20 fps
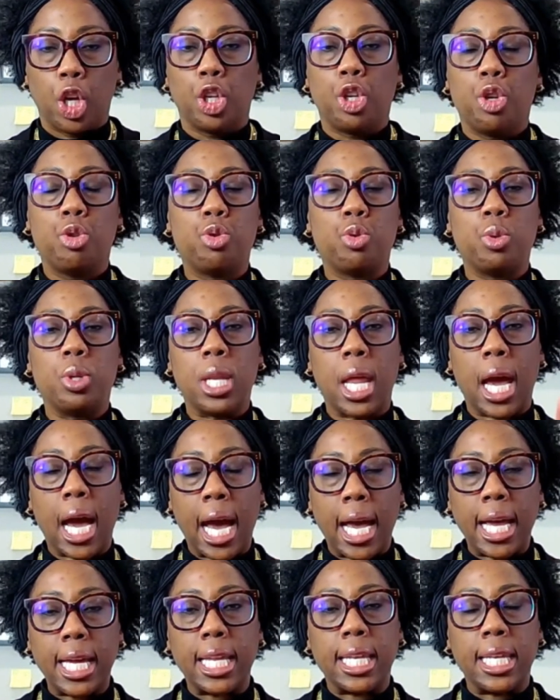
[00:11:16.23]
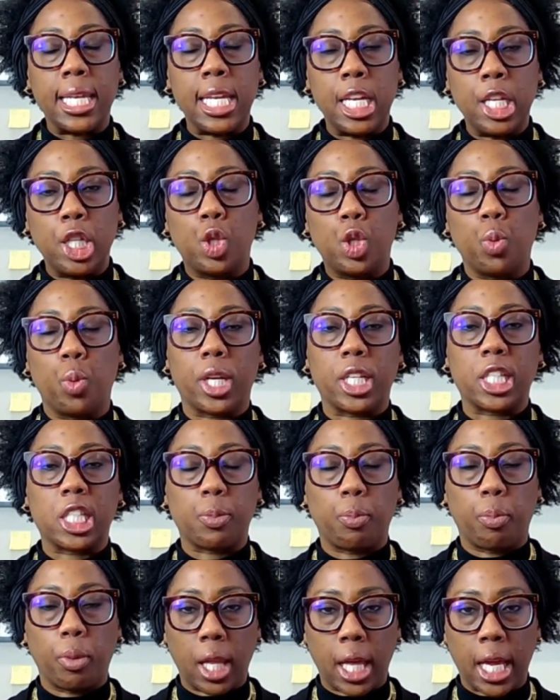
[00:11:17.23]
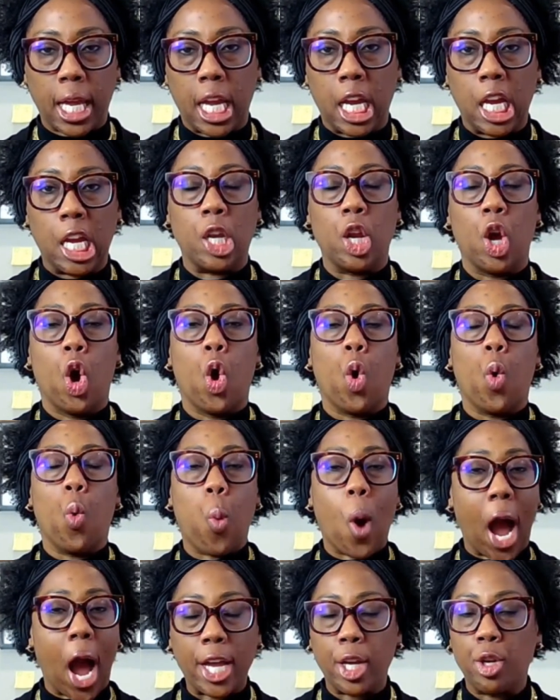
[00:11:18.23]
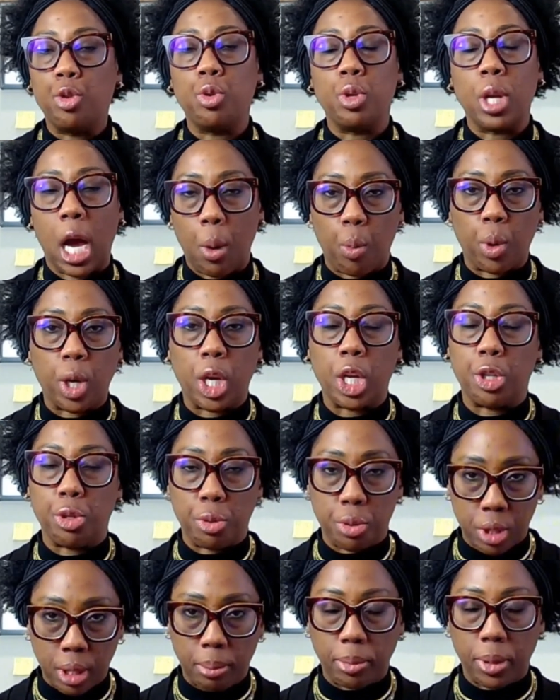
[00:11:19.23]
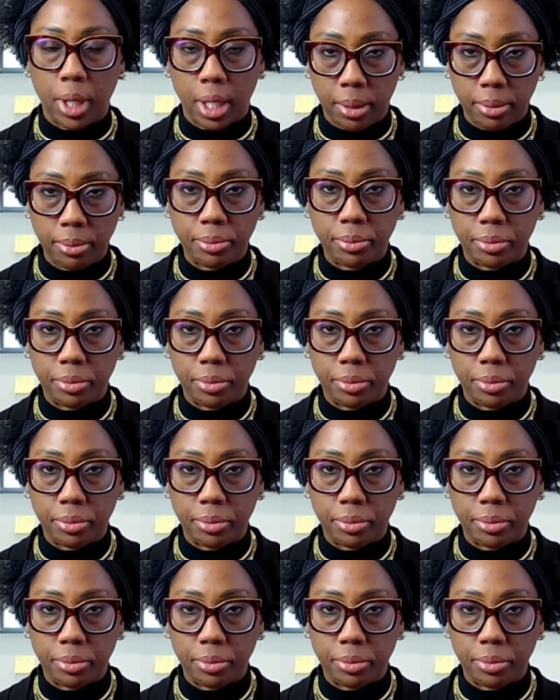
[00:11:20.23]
You do not need to explain why you do not want to do something.